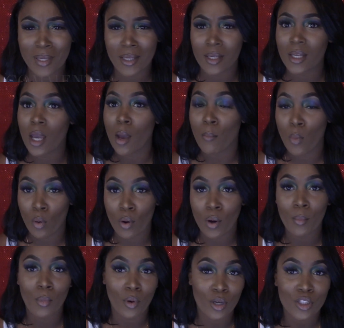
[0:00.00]
me
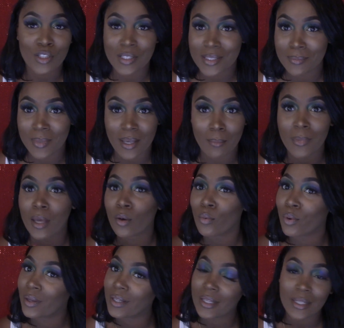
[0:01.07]
more and more. Trust me, I'm not going